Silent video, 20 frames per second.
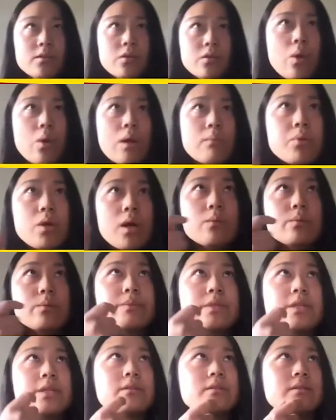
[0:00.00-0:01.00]
So one
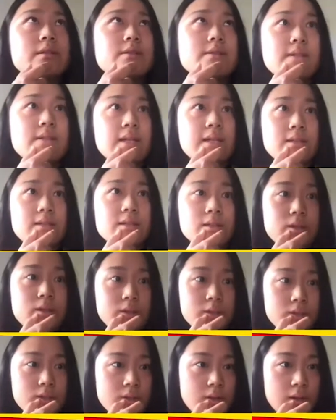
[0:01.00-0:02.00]
problem here is that
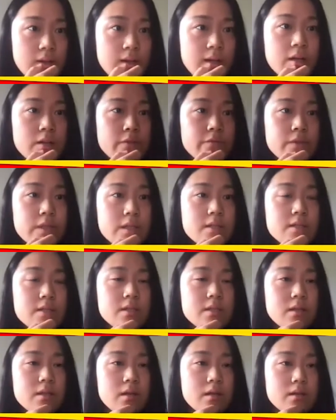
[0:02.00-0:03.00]
a lot of
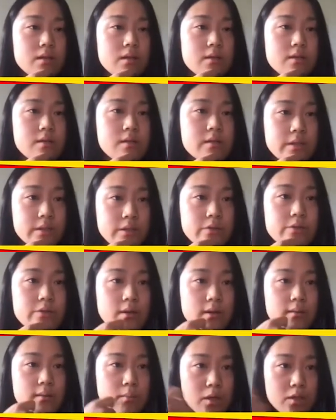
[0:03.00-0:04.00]
these
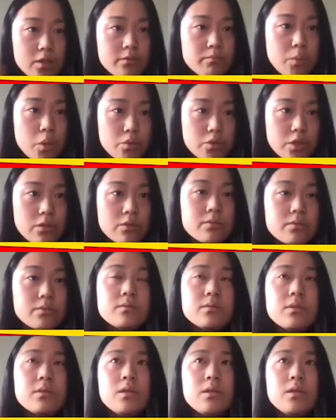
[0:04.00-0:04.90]
skills are multimodal,